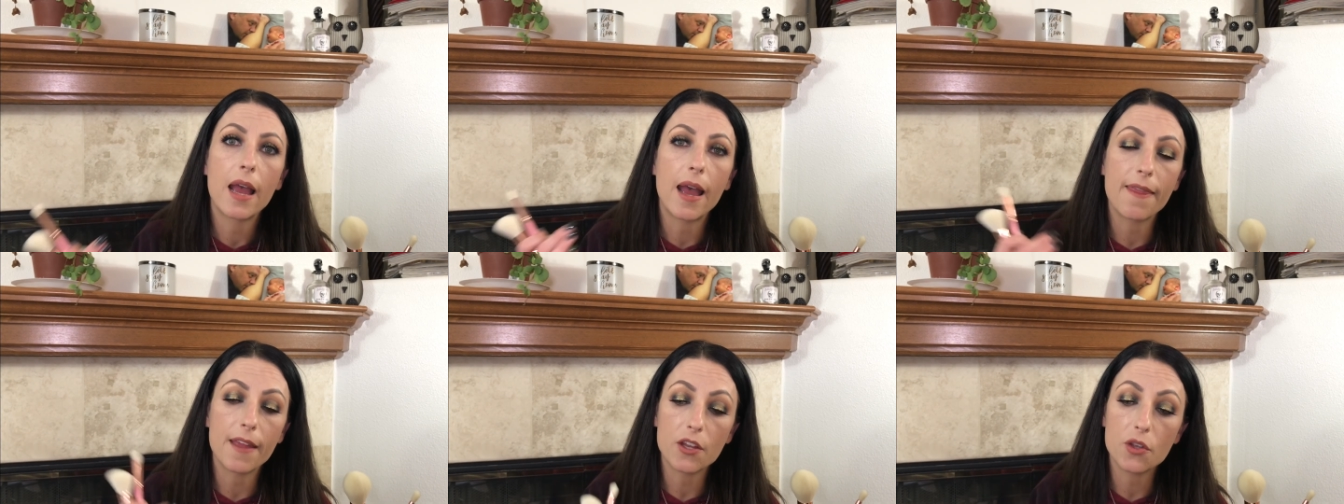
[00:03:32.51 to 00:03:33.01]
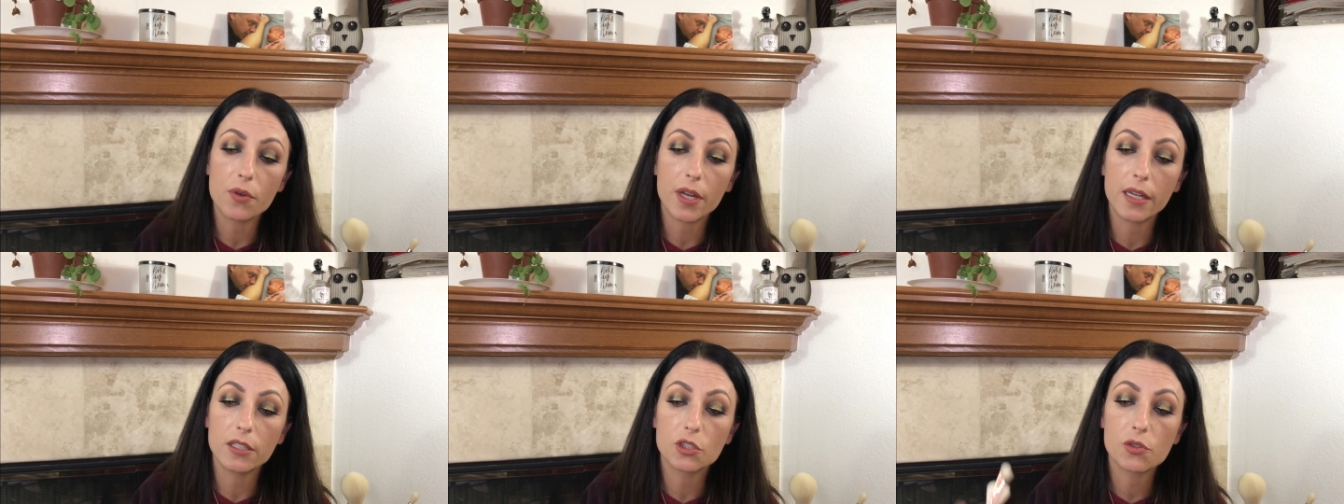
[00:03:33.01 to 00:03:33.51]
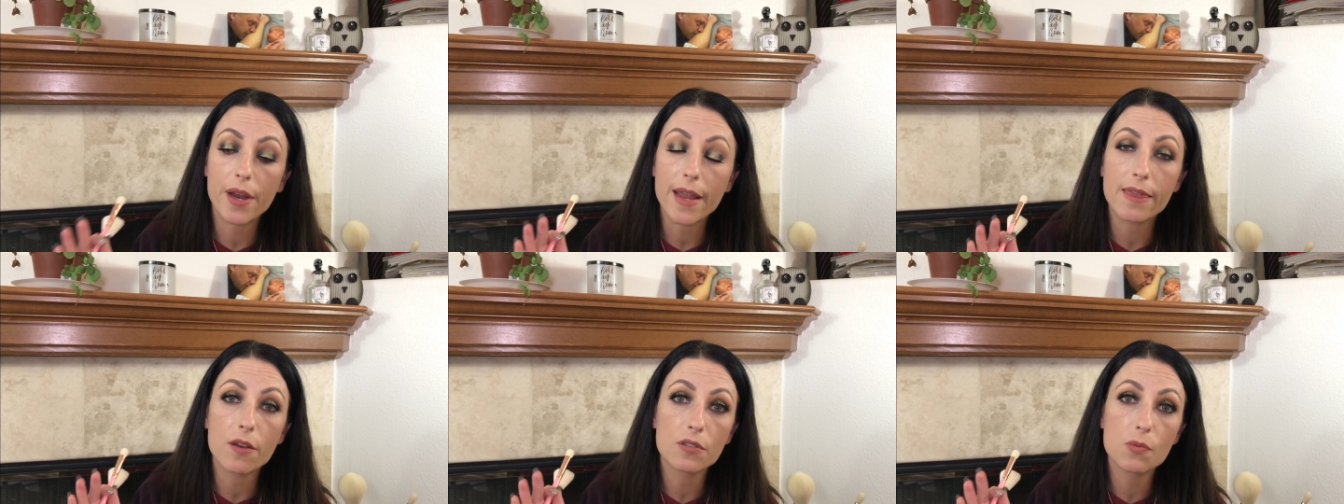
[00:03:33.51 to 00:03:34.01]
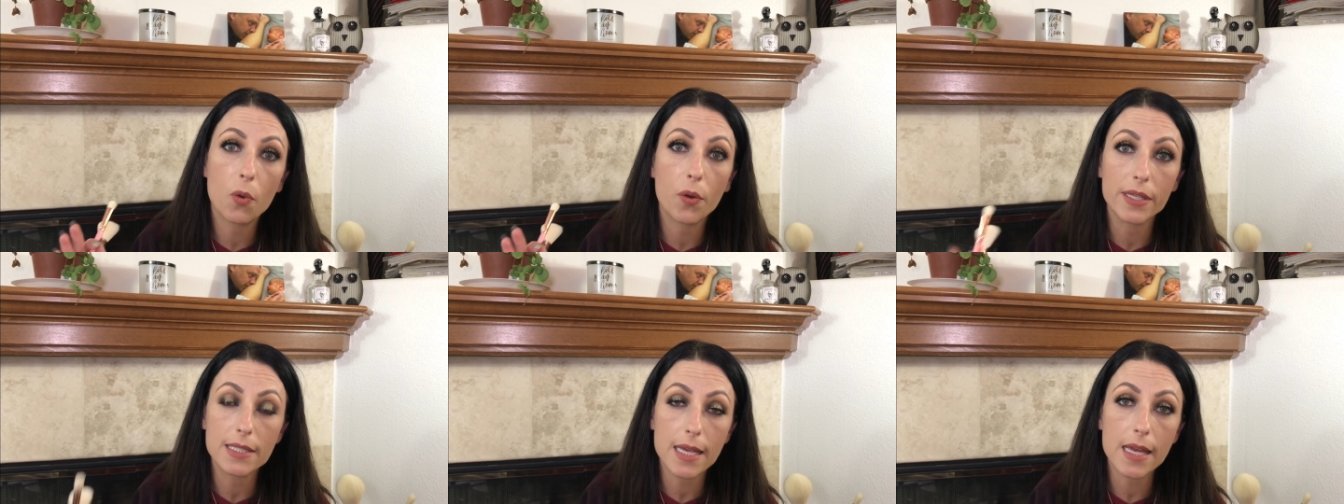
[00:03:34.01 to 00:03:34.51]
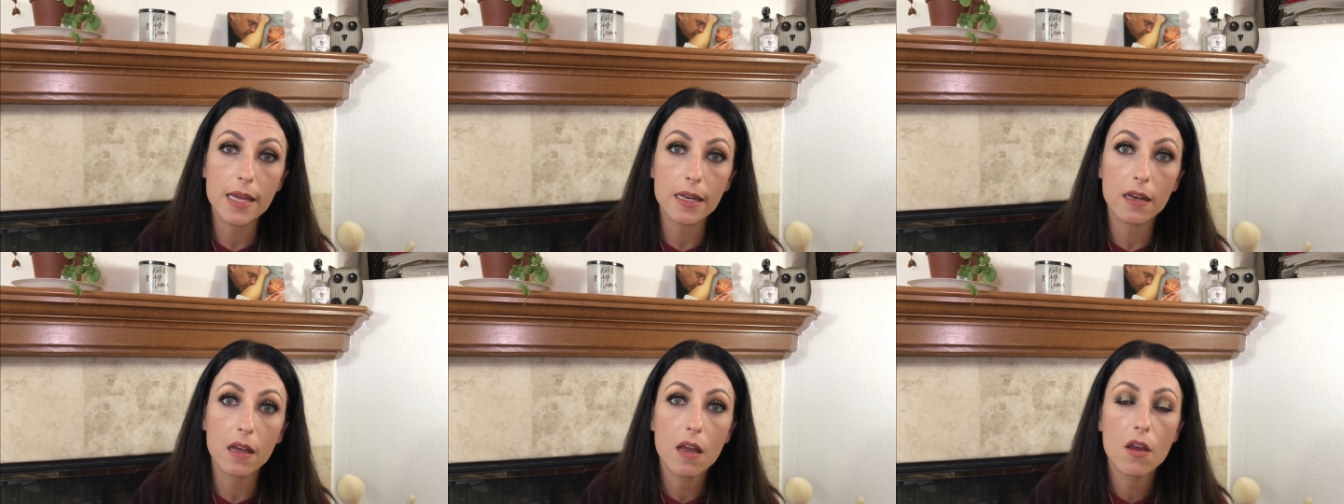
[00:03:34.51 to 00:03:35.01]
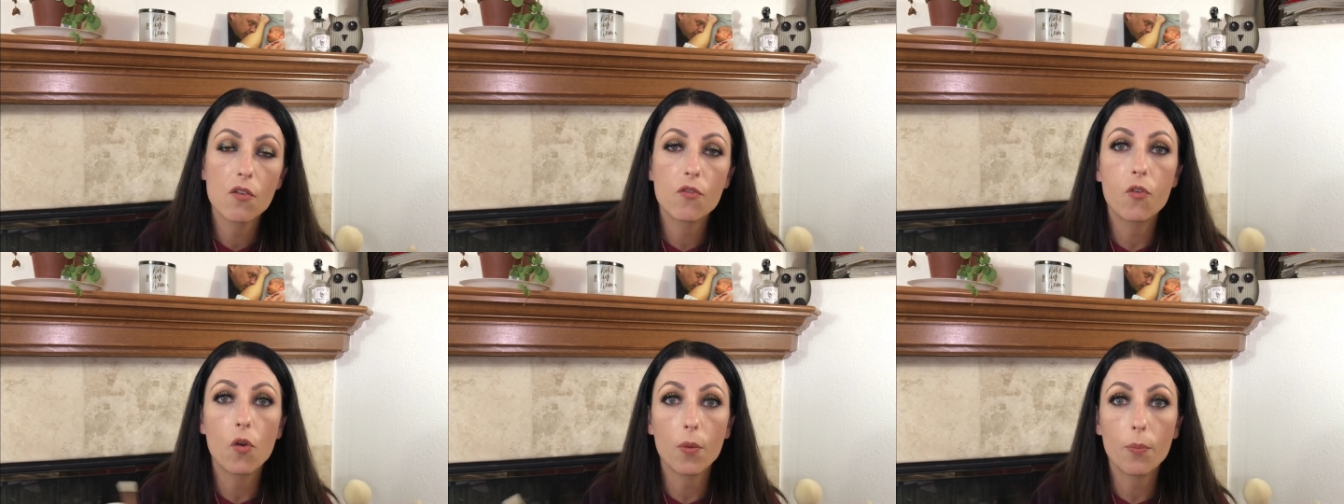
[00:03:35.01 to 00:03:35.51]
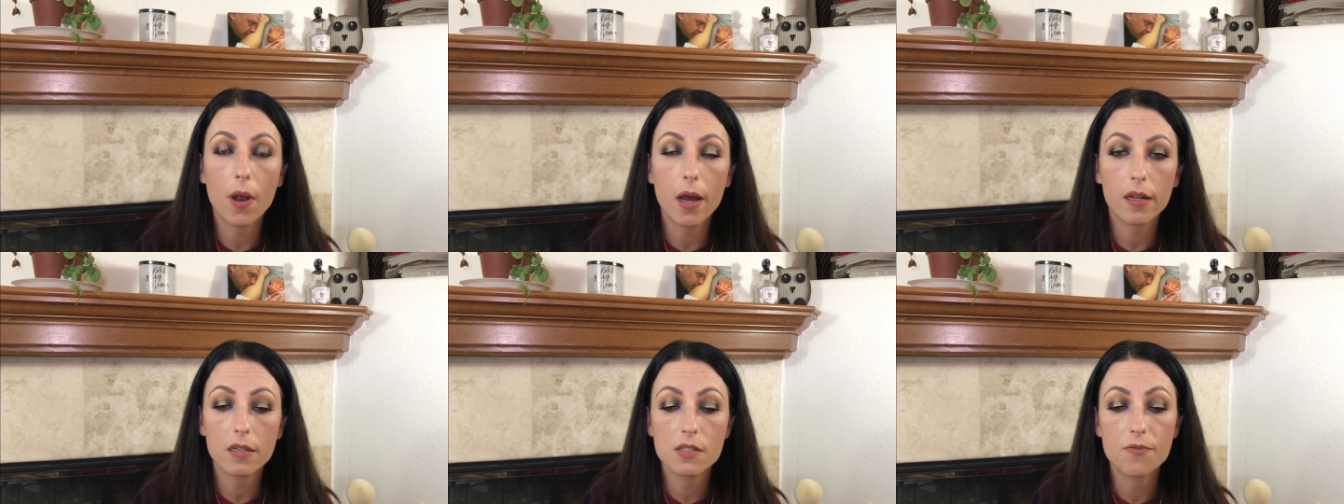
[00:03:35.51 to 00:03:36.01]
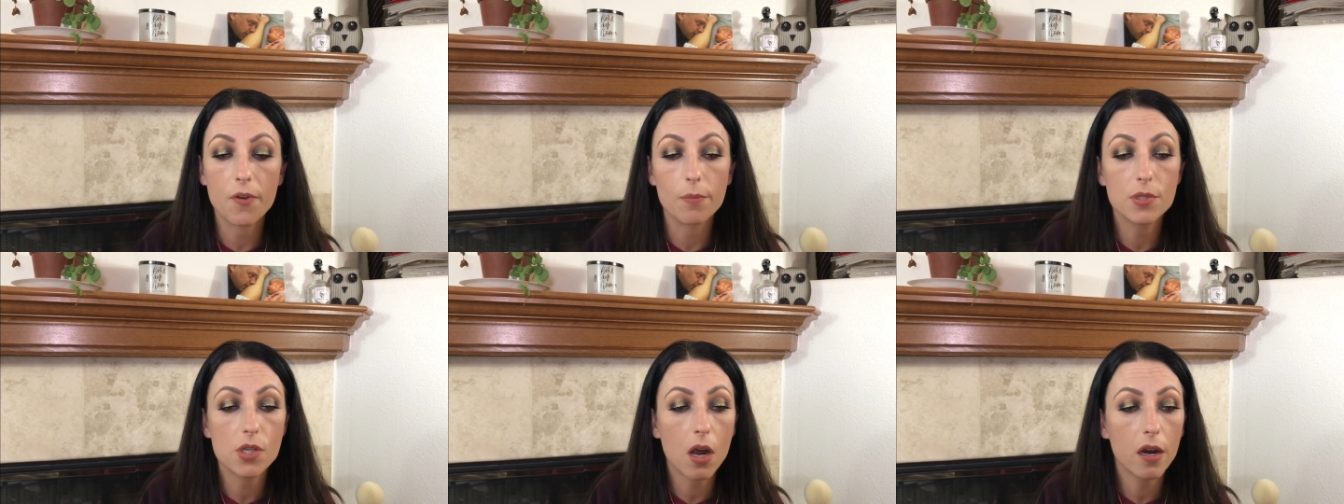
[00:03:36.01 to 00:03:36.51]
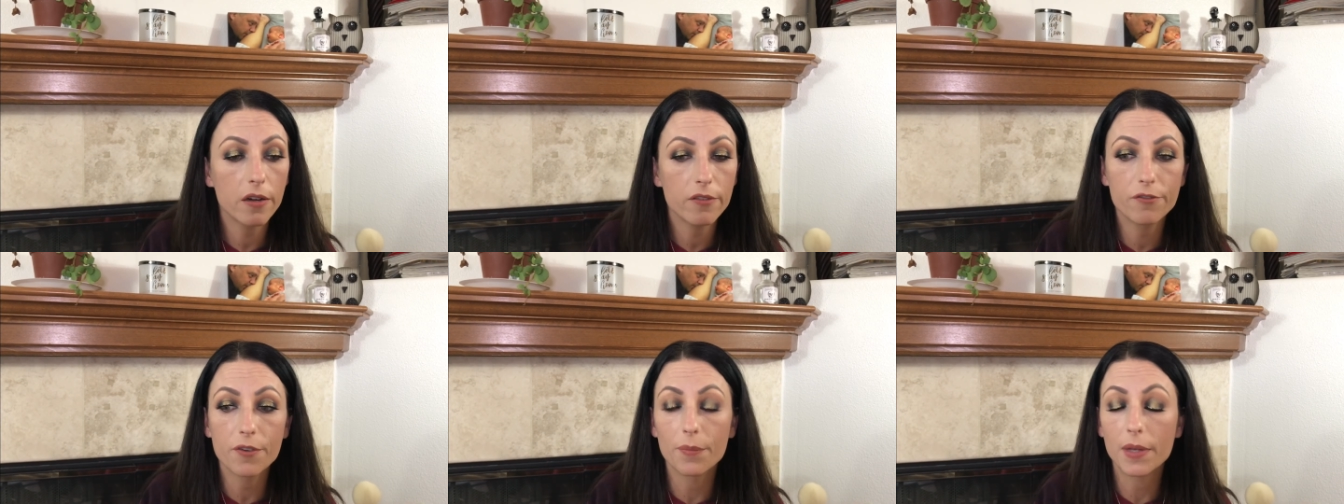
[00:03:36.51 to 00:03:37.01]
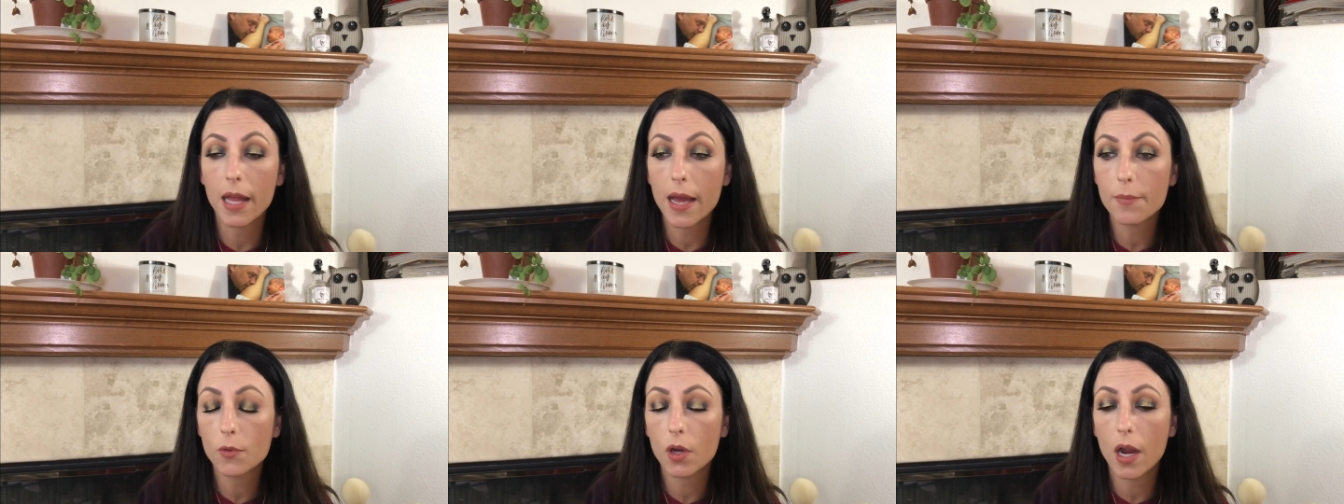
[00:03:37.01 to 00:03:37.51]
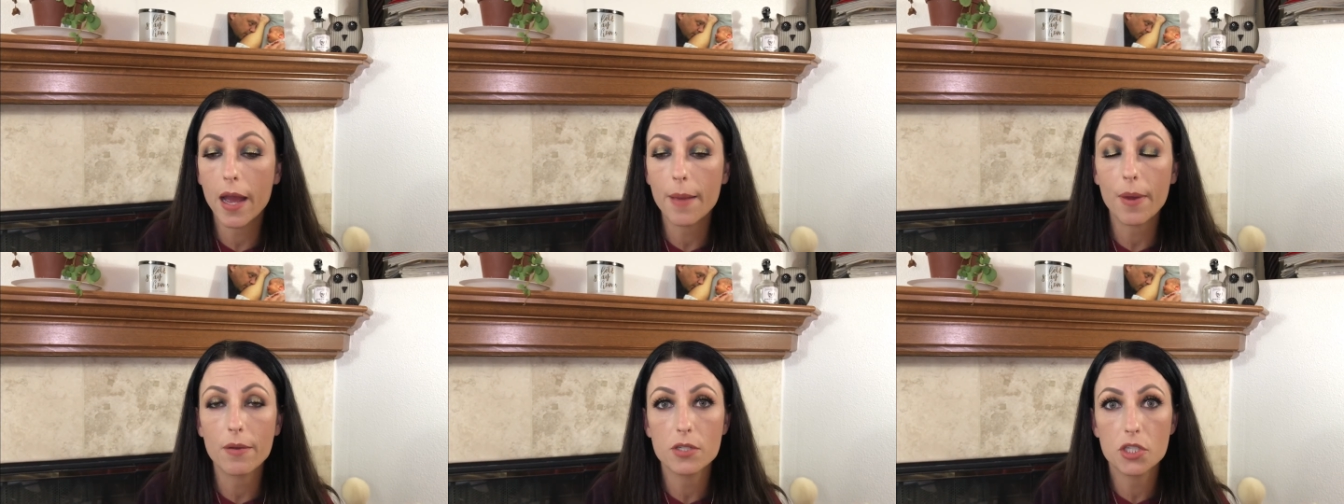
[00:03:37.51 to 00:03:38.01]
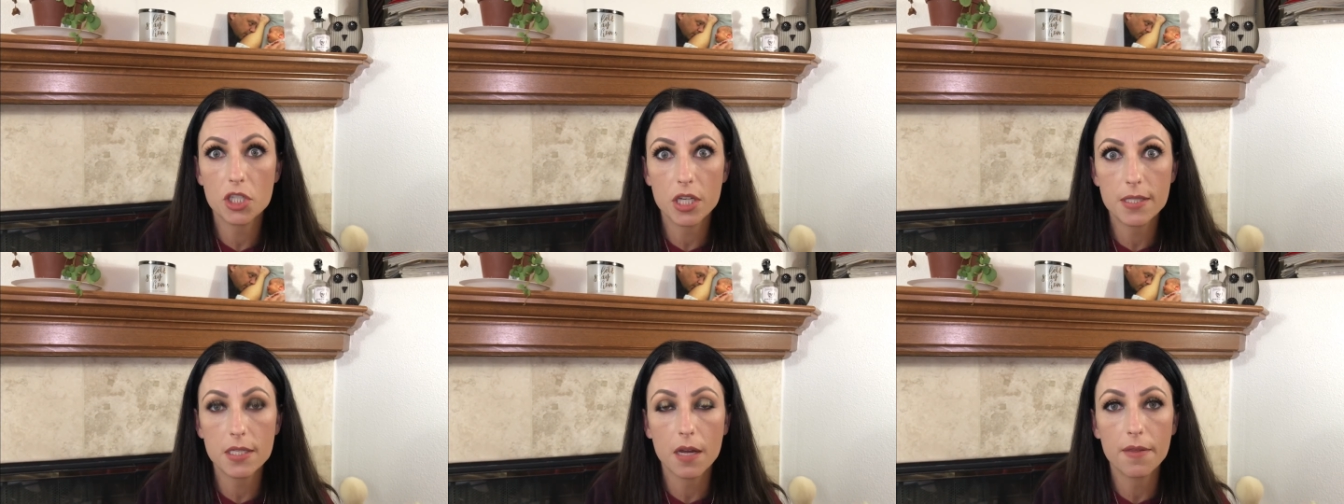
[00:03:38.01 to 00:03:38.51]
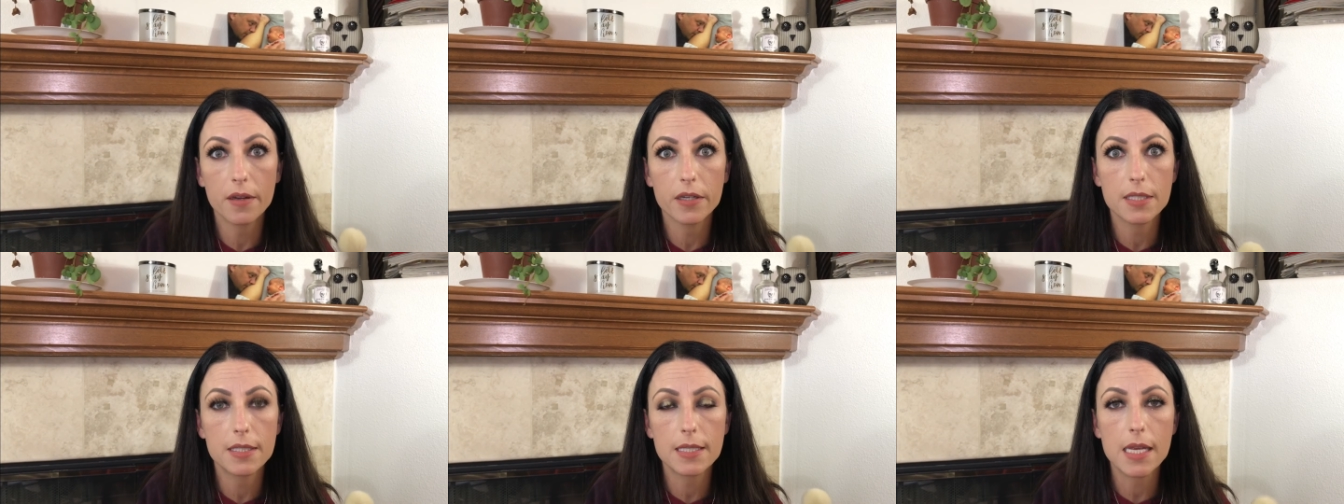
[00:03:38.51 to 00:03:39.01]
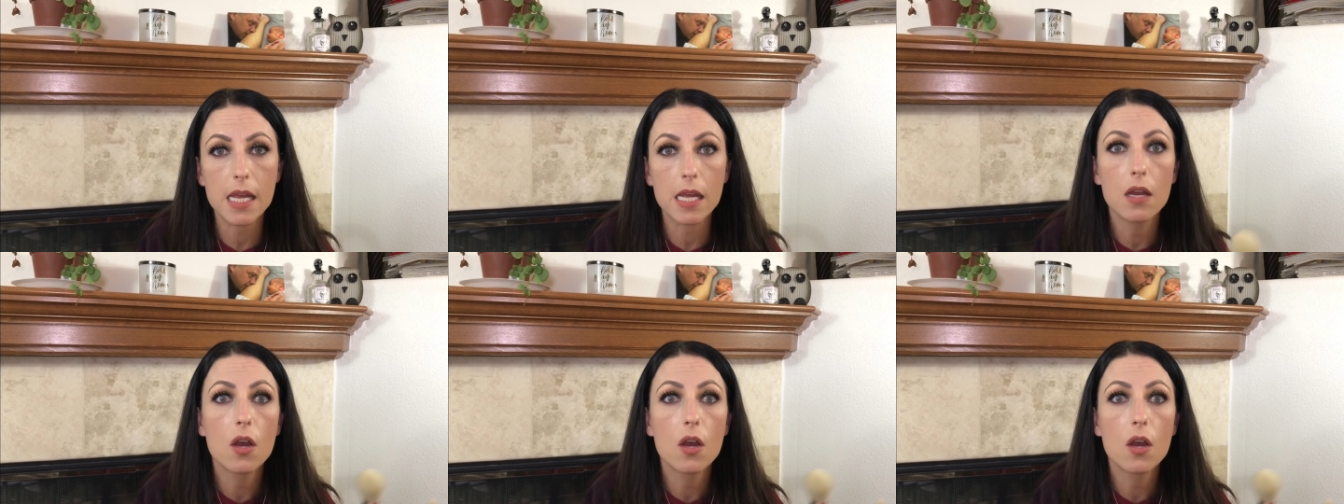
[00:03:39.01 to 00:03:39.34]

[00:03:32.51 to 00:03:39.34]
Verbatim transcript: and then you can trade those points in for products from Tarte, from Lime Crime. I was just on there to see